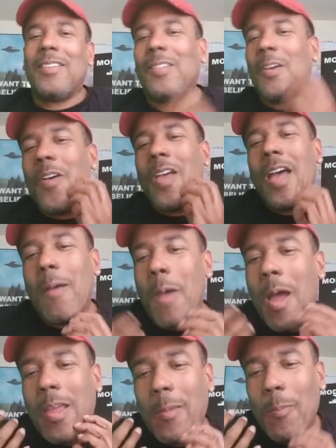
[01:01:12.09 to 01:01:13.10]
So
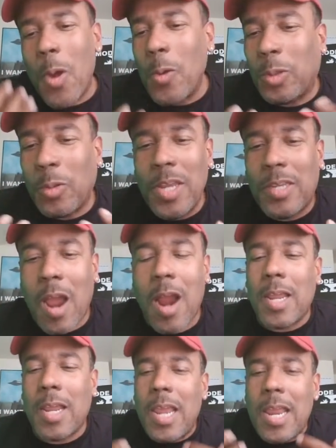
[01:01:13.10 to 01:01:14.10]
mode three
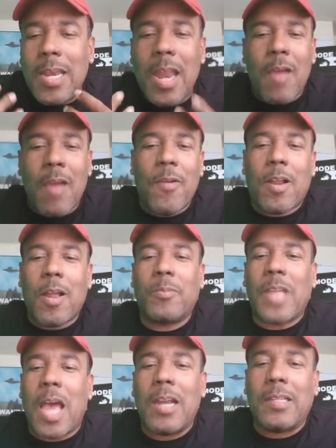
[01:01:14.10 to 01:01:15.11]
target, he never
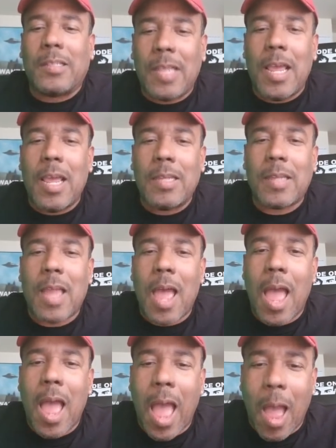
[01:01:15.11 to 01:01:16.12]
comes out and says,
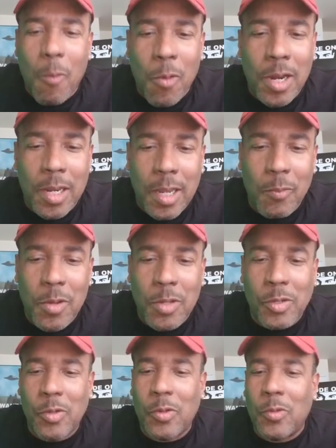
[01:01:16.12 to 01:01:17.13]
I want to get
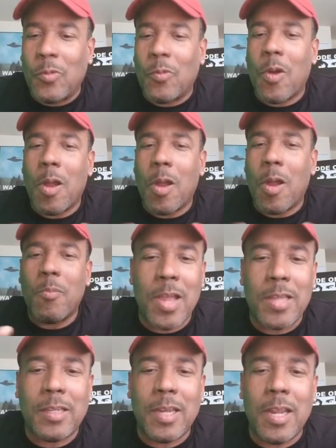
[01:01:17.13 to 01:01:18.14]
with you or I'm
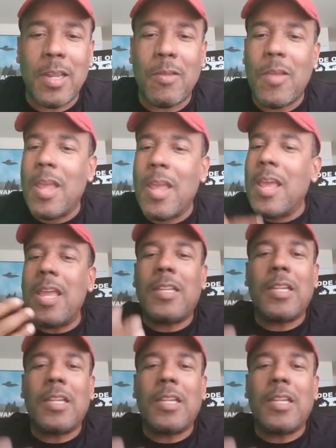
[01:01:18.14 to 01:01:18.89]
interested in you. Mm-hmm.